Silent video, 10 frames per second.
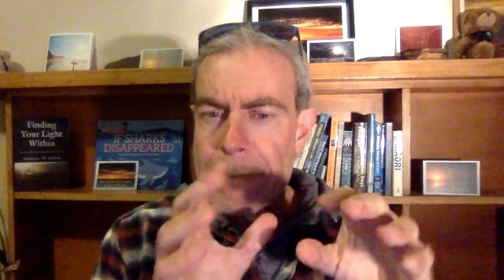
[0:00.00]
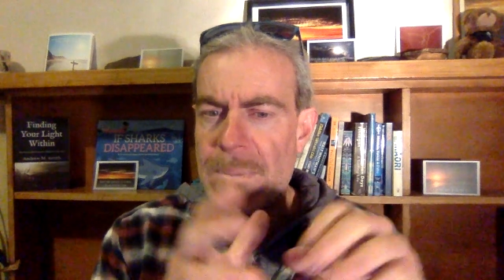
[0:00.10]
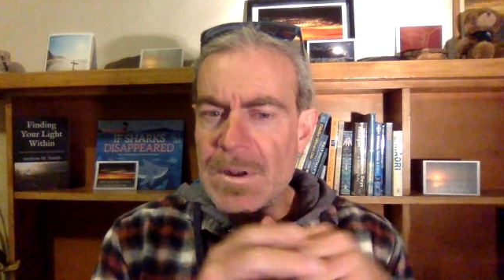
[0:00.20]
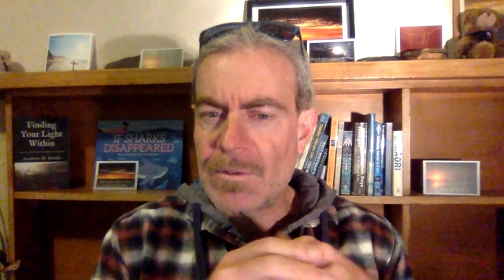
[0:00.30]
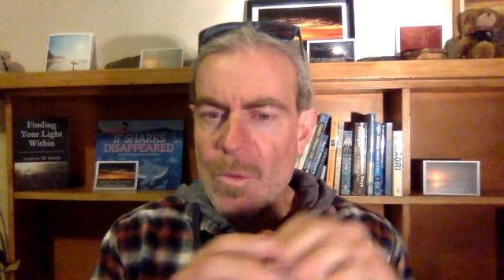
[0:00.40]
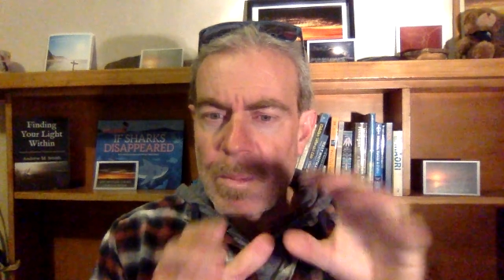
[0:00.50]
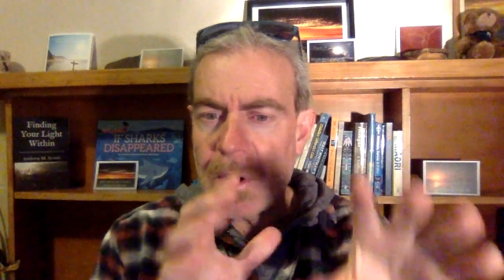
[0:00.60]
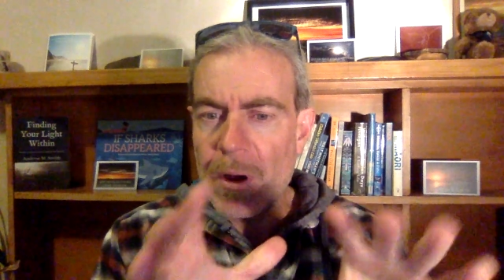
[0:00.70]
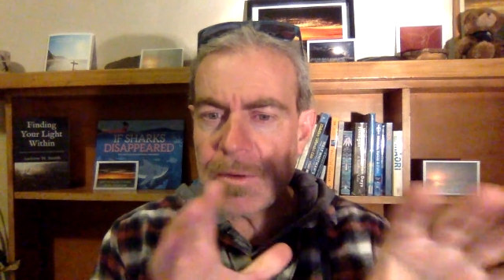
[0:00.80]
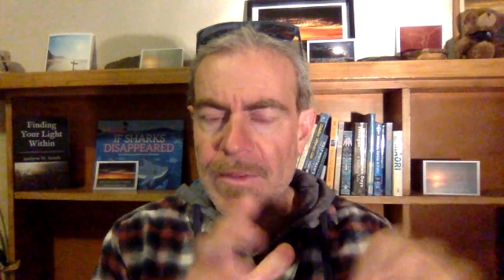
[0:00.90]
But it's all
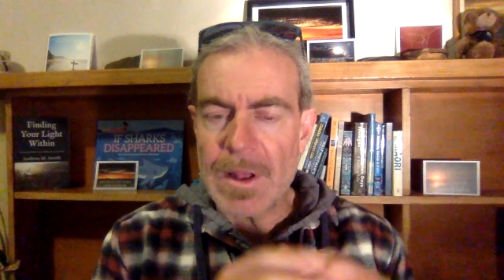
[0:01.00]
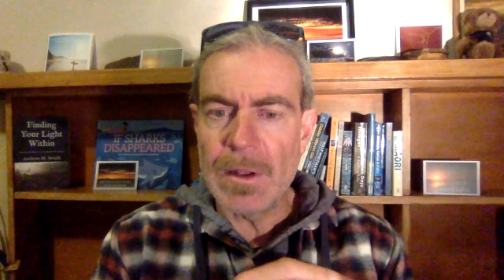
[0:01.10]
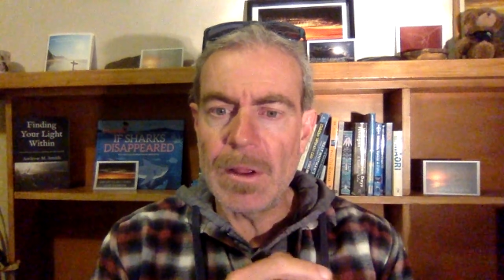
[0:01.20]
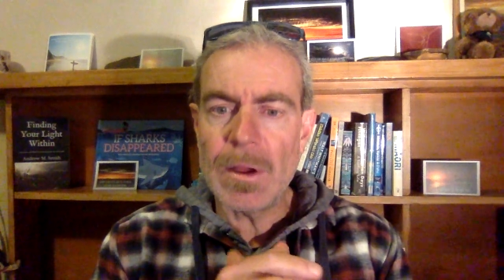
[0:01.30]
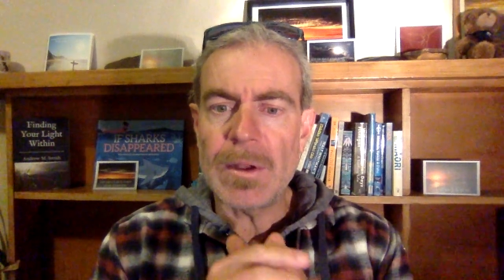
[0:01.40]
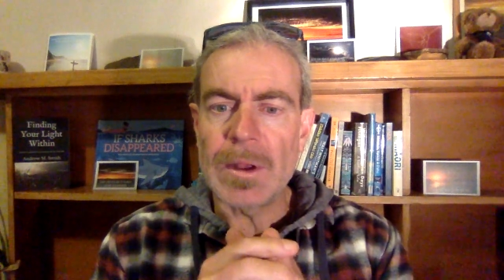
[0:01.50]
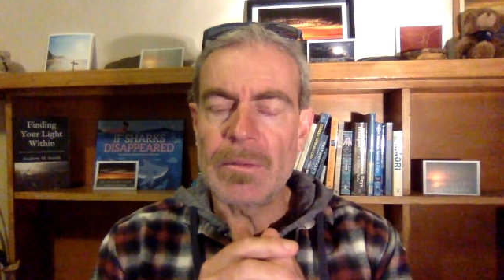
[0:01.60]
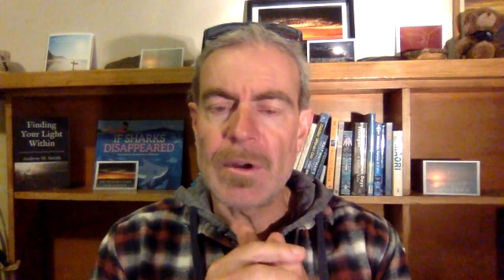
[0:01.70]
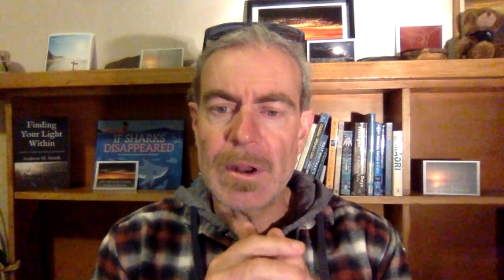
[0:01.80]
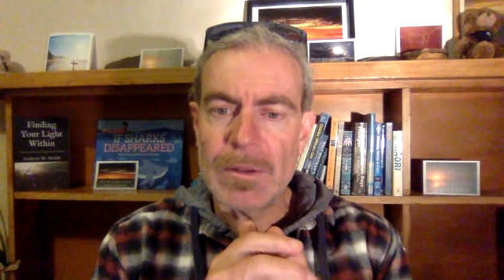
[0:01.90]
part of that learning,
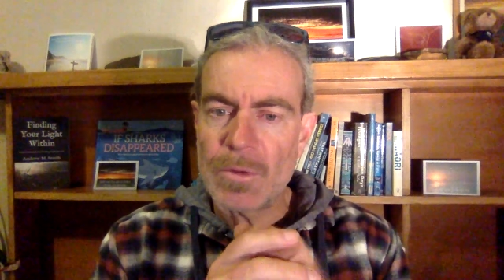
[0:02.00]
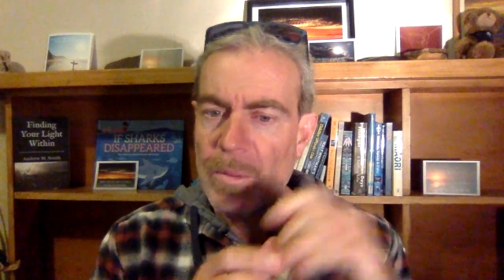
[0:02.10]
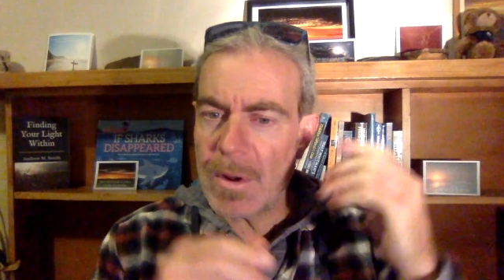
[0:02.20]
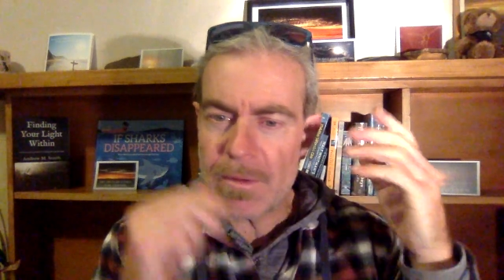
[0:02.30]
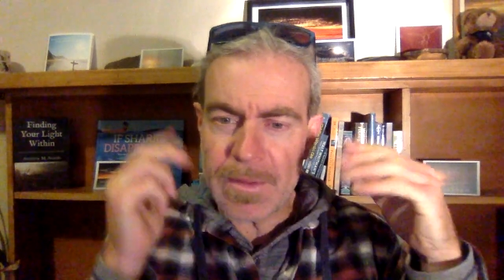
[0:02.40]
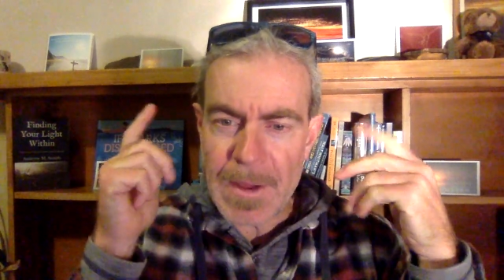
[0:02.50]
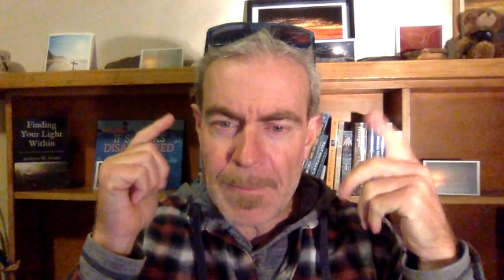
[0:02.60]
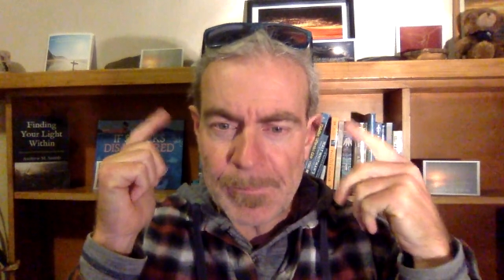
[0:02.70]
right? It's all part of that